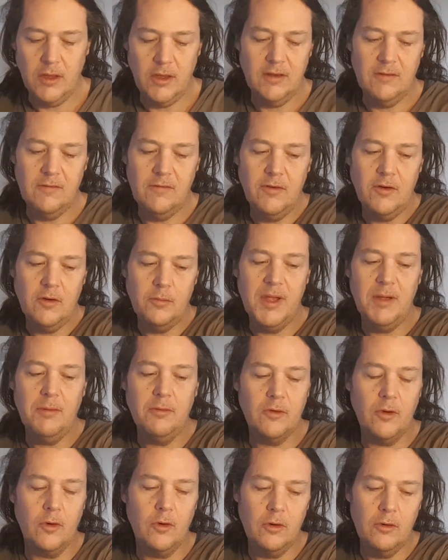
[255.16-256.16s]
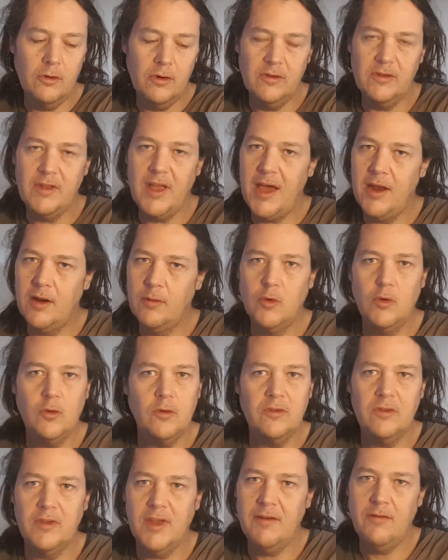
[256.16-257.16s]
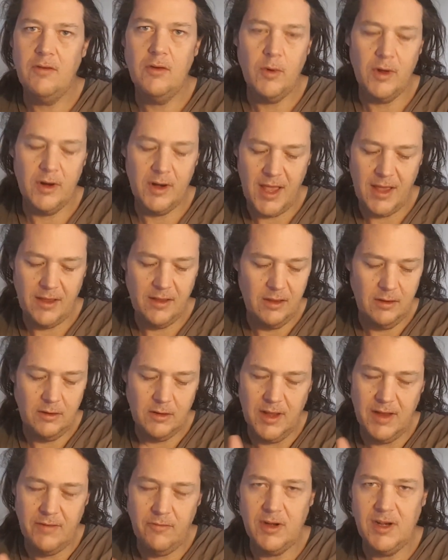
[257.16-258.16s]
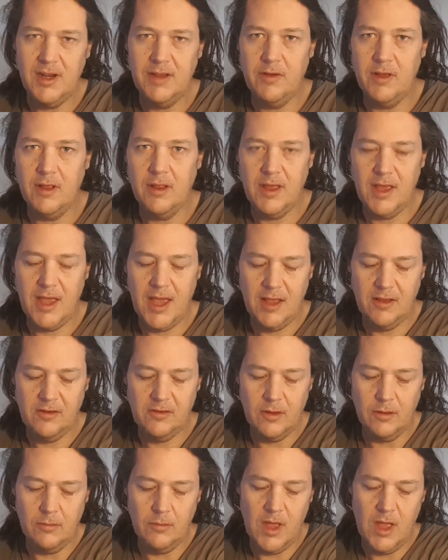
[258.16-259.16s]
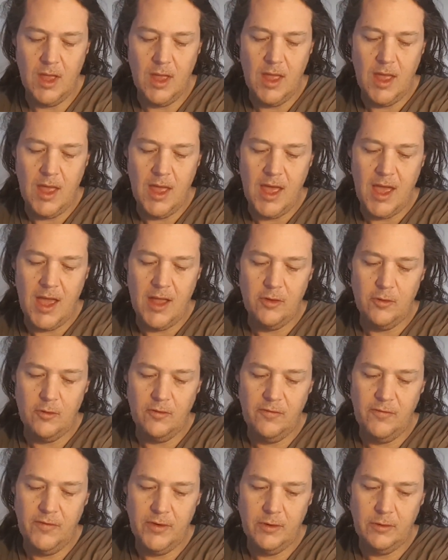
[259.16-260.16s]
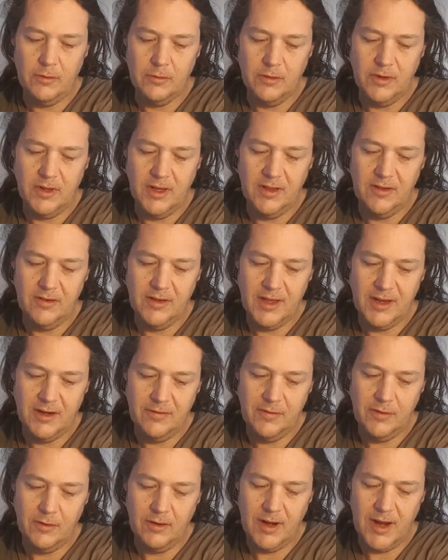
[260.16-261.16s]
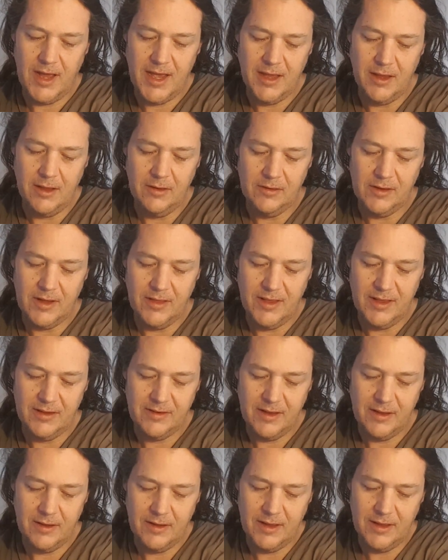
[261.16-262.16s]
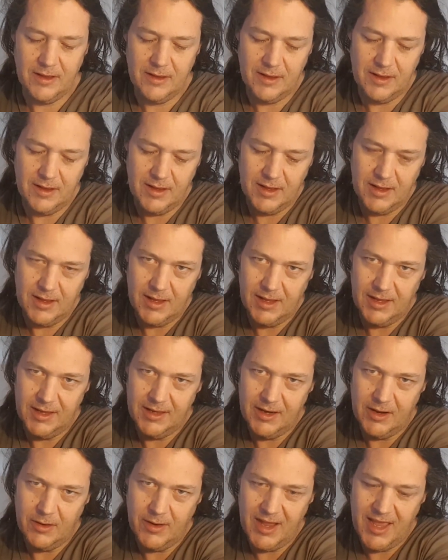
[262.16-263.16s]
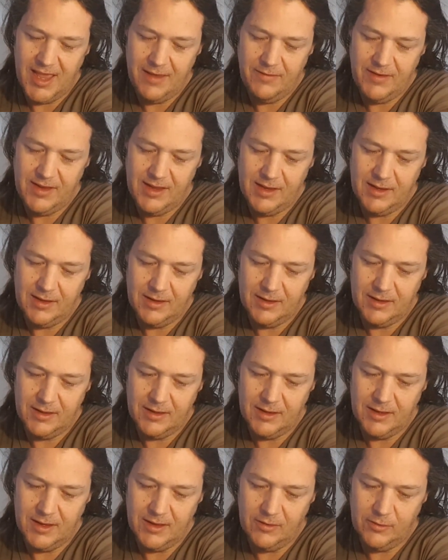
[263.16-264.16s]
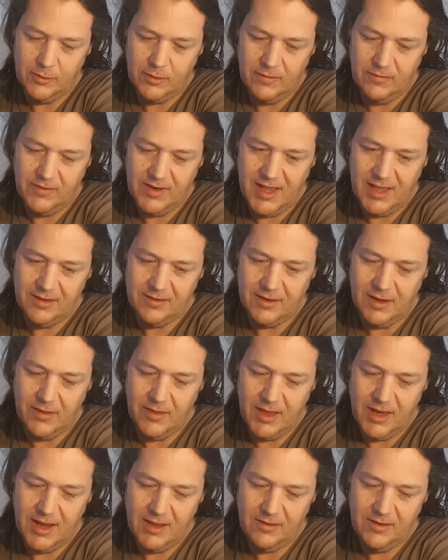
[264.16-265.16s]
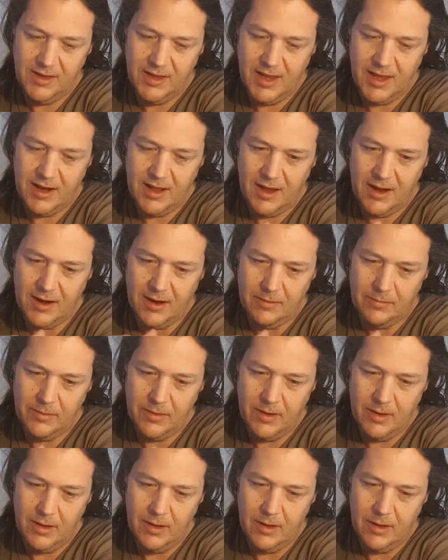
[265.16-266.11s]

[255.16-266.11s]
can feel people's auras, animals, everyone, every living thing has them, and you can start to feel layers, like there's a heavy, it's sort of denser, and then as you get up,